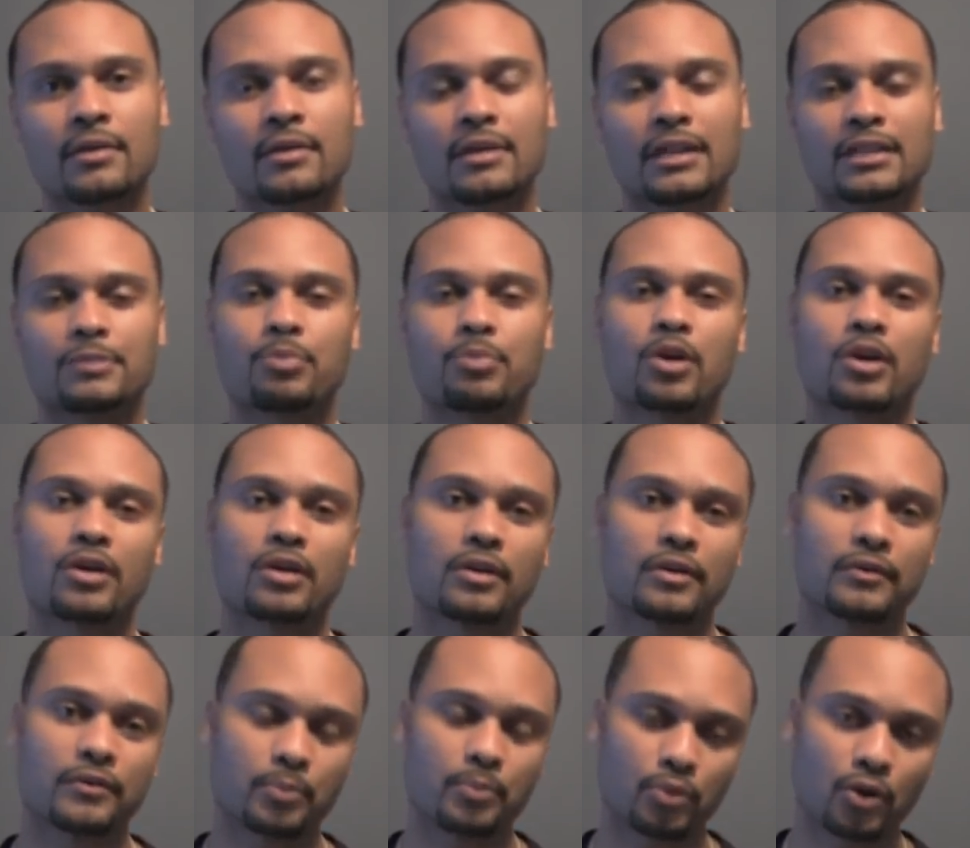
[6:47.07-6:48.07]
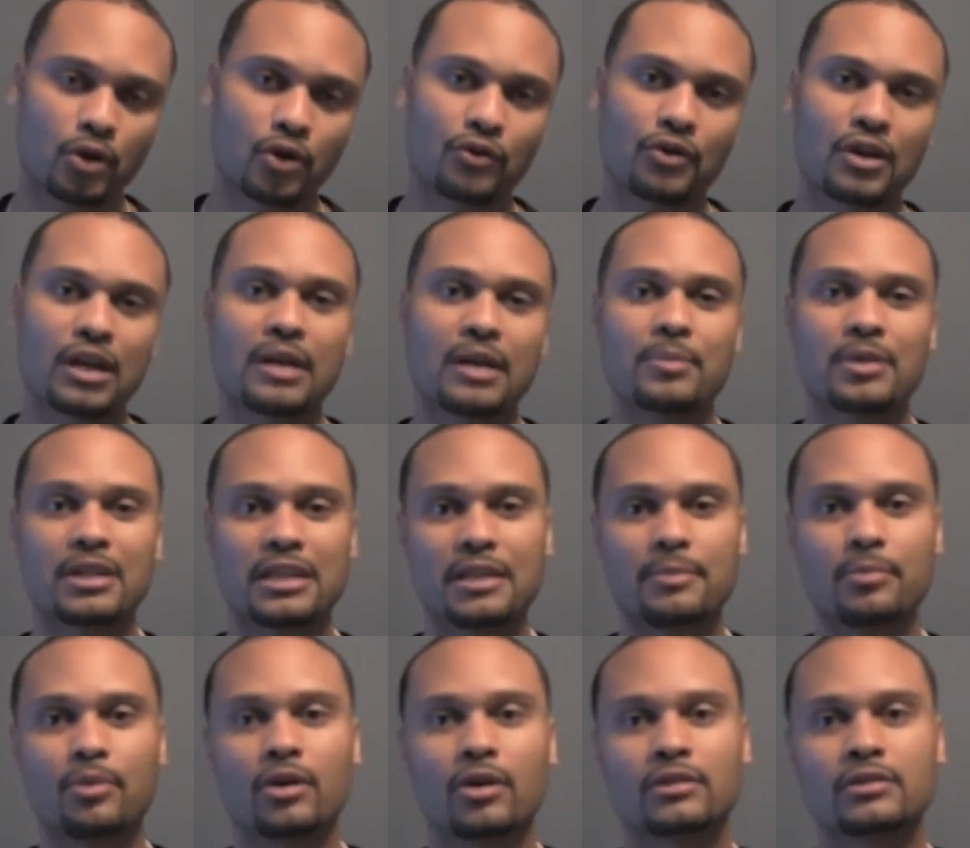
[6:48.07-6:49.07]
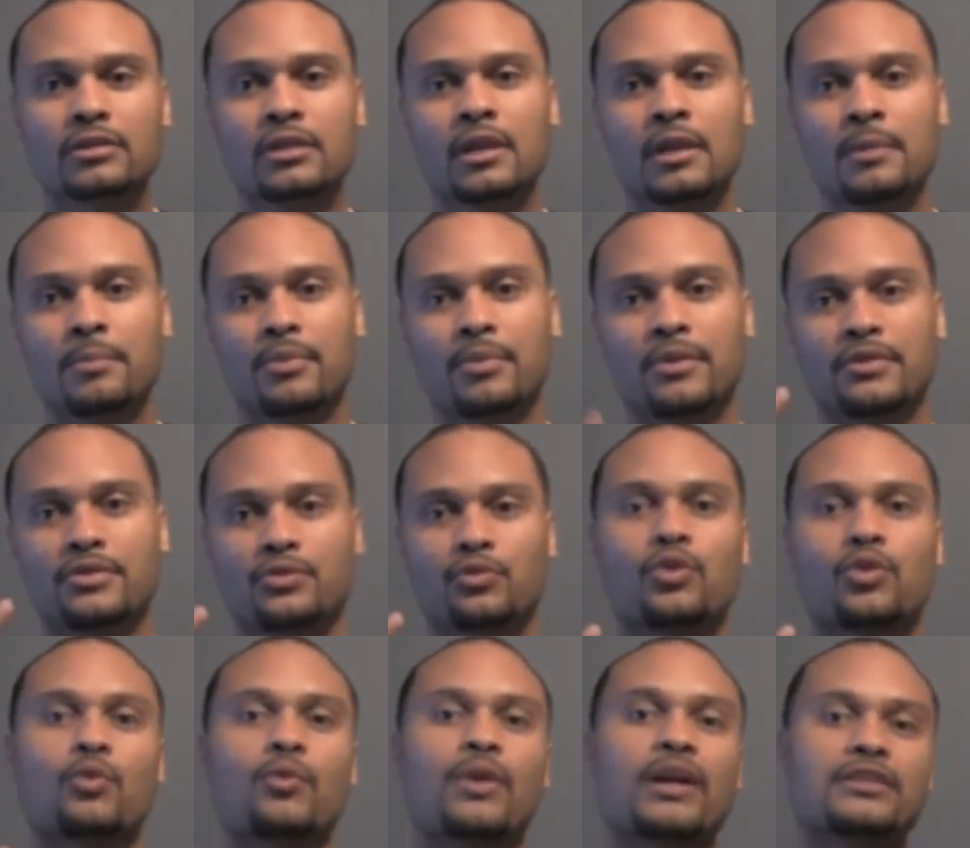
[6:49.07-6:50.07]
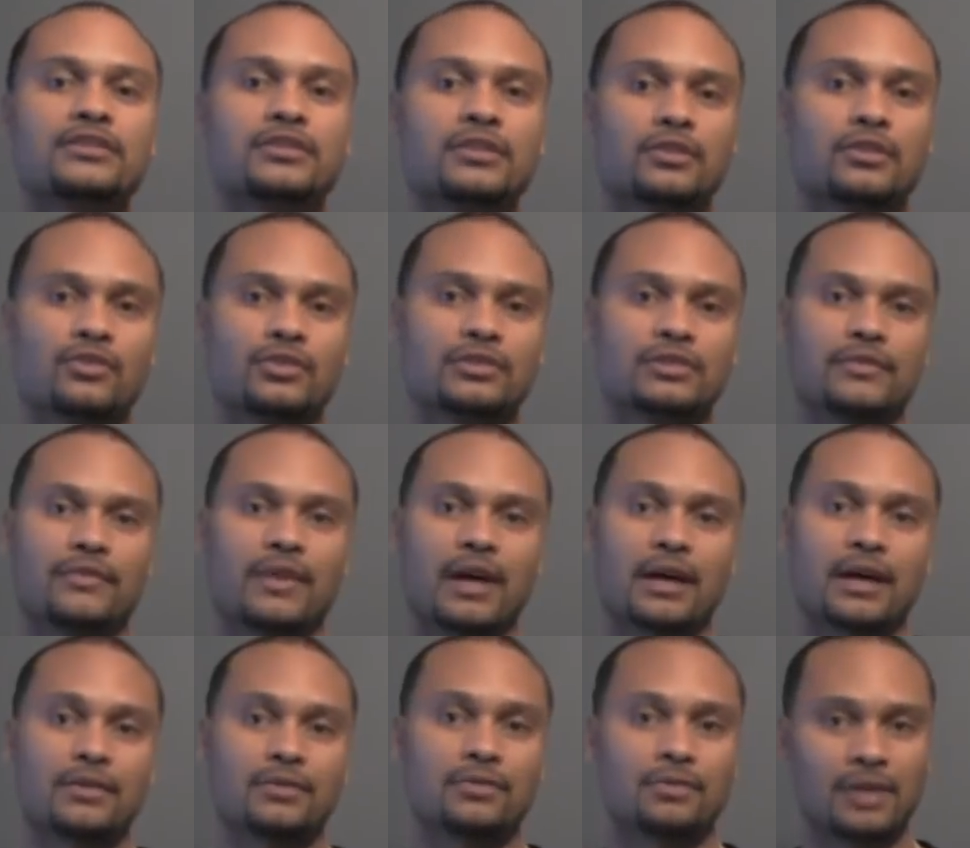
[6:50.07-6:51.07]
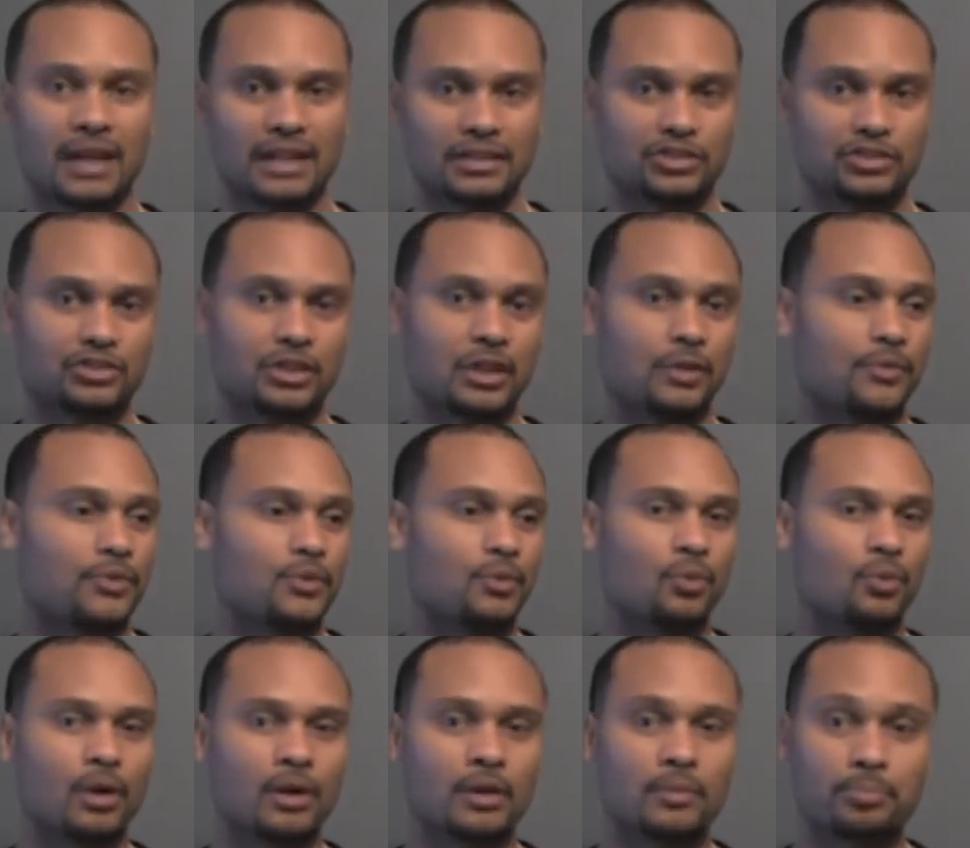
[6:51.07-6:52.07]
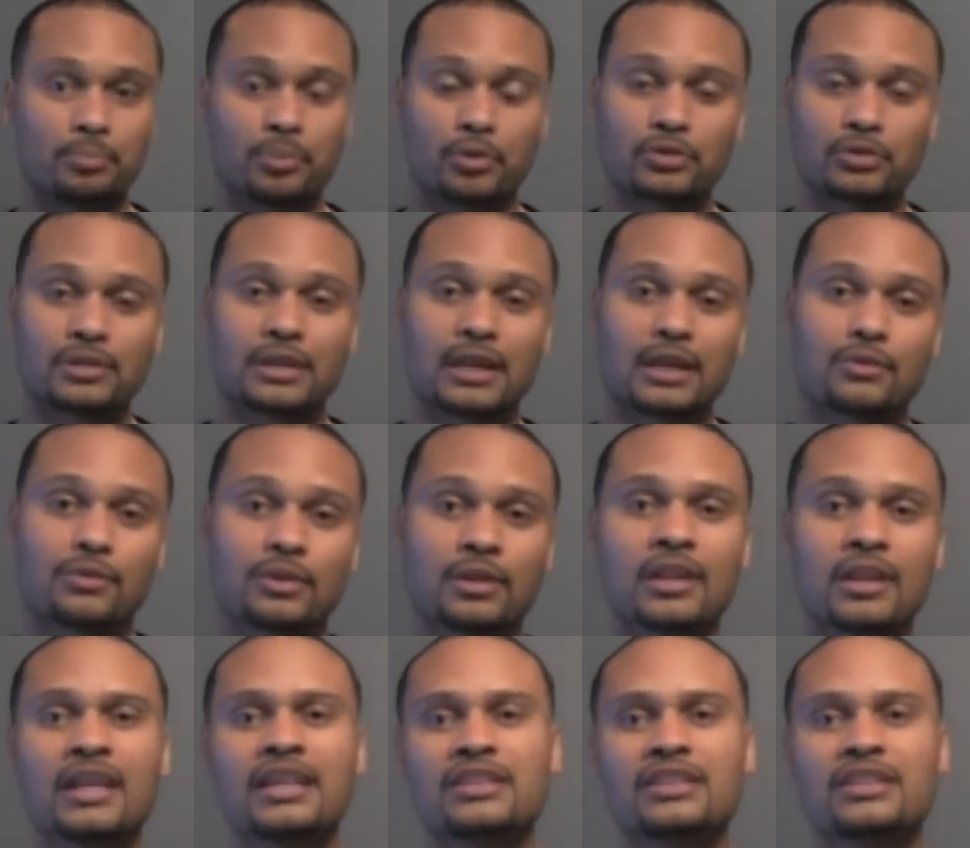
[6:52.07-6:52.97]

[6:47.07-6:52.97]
That's part of the program and the ebooks, but there's 3 ways to increase the value. I just share with you one, built-in equity.